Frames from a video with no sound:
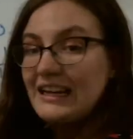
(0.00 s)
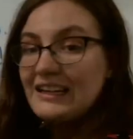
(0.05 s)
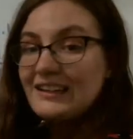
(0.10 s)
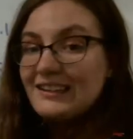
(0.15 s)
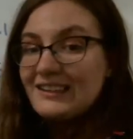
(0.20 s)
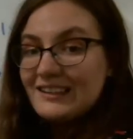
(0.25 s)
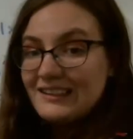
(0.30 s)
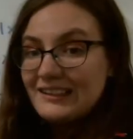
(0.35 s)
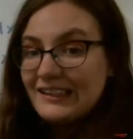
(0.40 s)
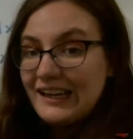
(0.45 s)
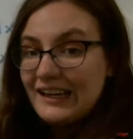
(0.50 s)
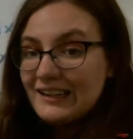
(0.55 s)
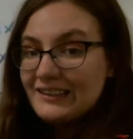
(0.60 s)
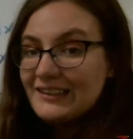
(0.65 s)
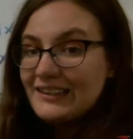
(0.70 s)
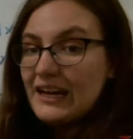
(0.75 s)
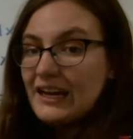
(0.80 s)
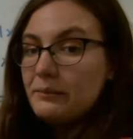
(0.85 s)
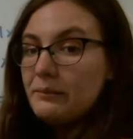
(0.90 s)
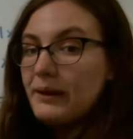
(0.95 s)
that
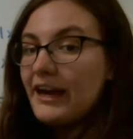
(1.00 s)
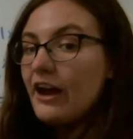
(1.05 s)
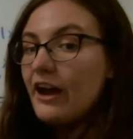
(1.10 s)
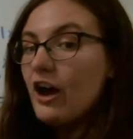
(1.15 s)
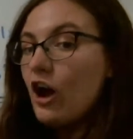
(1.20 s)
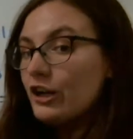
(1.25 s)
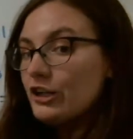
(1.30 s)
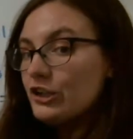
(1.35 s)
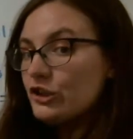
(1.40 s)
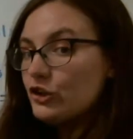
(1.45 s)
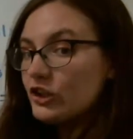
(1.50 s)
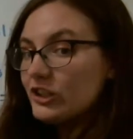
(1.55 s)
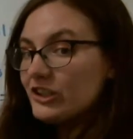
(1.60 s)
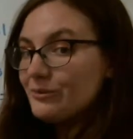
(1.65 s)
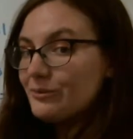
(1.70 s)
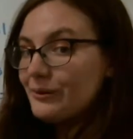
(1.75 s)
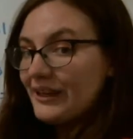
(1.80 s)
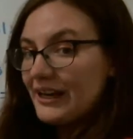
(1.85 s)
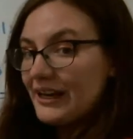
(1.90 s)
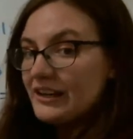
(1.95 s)
6 in my hundredths
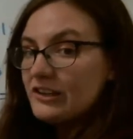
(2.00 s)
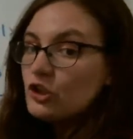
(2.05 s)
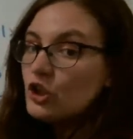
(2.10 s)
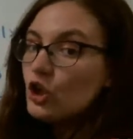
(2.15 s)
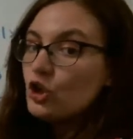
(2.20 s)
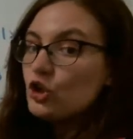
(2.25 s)
place,